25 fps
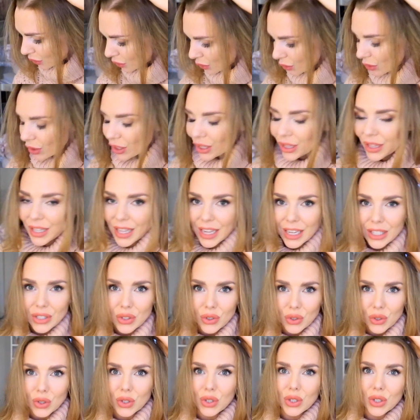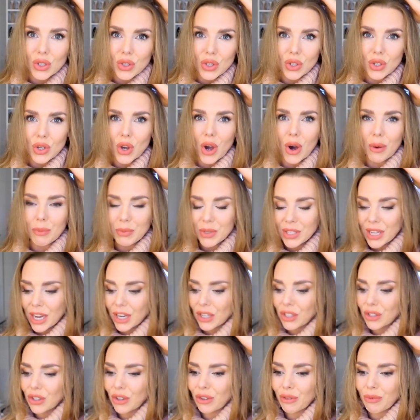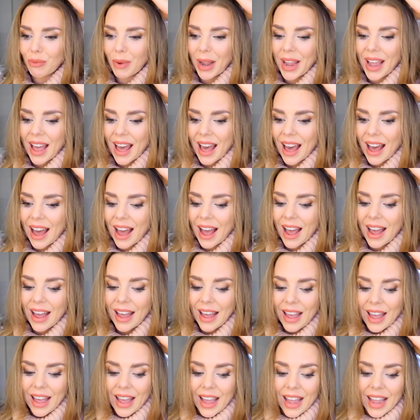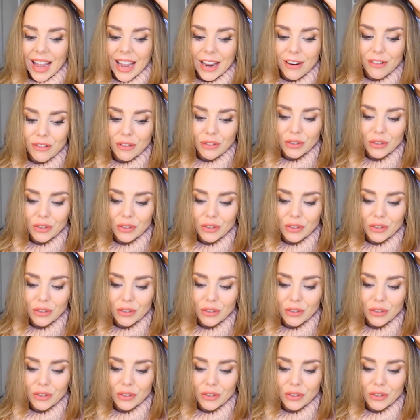doing this just to the top section of my hair, it